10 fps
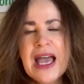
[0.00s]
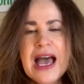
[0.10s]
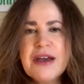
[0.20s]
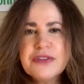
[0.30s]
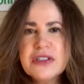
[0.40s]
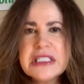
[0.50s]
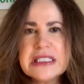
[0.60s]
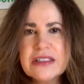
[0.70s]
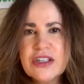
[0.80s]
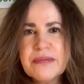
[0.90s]
I've
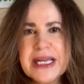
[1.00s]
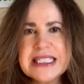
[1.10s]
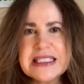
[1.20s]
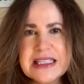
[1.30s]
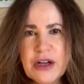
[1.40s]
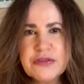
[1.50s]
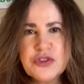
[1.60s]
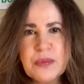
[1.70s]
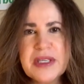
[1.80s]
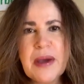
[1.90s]
considered myself
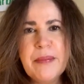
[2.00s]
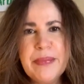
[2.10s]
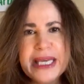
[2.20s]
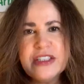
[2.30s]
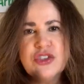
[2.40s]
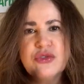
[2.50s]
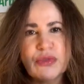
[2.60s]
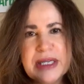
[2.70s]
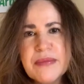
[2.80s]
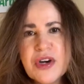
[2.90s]
to be a big
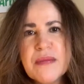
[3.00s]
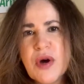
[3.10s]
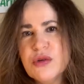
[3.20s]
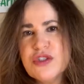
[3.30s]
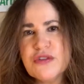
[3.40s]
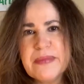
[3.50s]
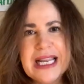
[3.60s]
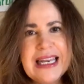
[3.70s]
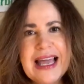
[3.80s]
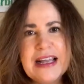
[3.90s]
dreamer most of my
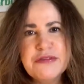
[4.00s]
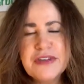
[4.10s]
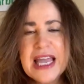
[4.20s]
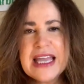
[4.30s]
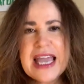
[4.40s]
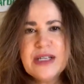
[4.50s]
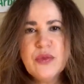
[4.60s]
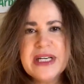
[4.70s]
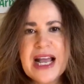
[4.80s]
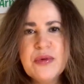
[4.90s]
life. And
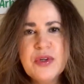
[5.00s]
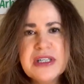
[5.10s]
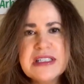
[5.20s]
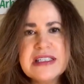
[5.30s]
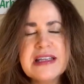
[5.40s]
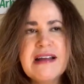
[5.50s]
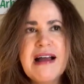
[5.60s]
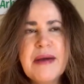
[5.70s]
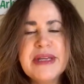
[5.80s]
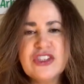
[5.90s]
when I was
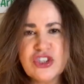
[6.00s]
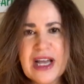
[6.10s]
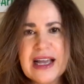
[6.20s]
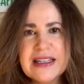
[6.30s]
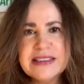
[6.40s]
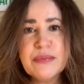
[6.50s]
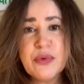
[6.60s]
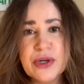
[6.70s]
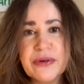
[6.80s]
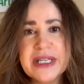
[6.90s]
a child in
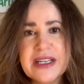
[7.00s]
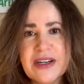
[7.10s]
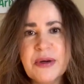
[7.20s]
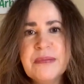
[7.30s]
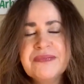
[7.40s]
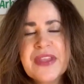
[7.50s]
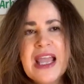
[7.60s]
Puerto Rico,